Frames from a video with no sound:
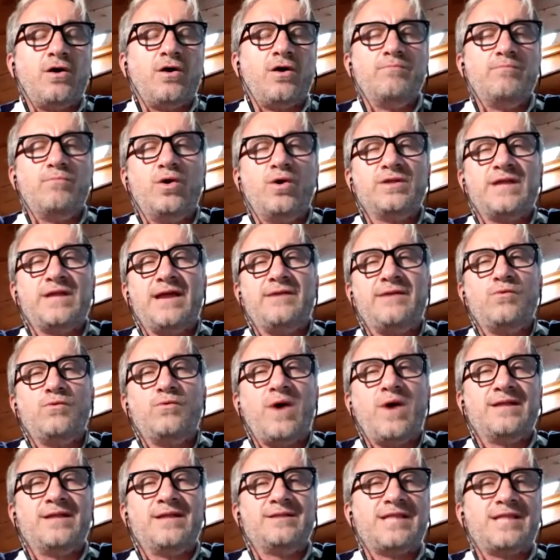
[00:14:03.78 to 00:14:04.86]
more than
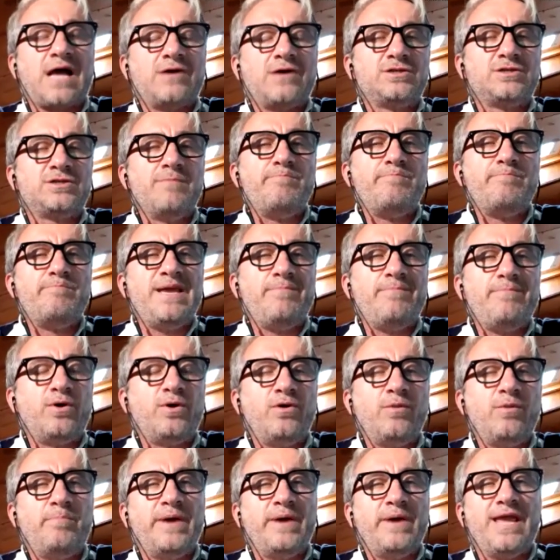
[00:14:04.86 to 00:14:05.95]
1,000
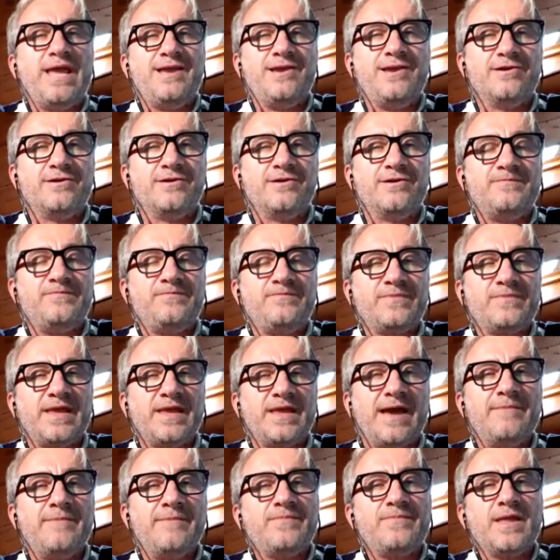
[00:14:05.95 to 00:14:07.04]
people per year,
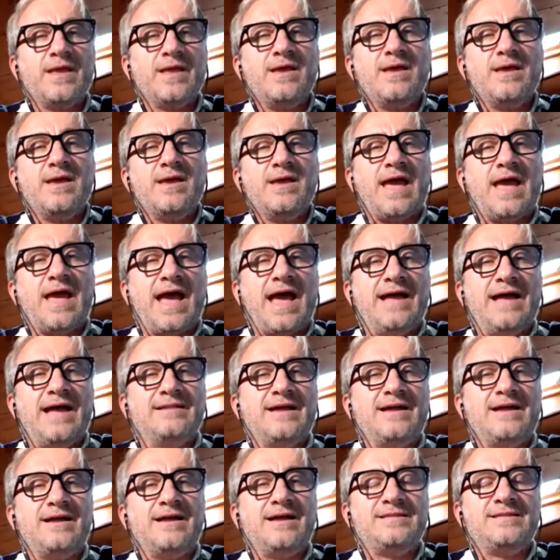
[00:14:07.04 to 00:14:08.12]
yeah, and
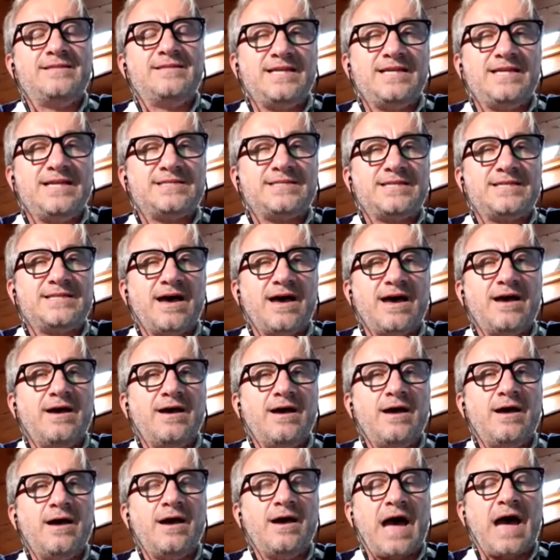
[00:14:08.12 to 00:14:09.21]
this is
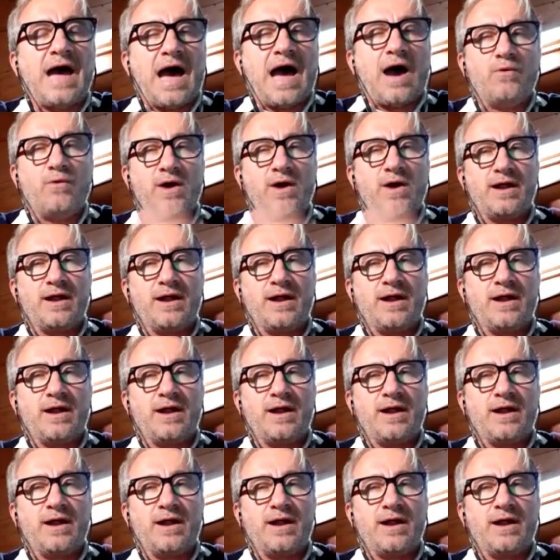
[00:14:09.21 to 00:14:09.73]
our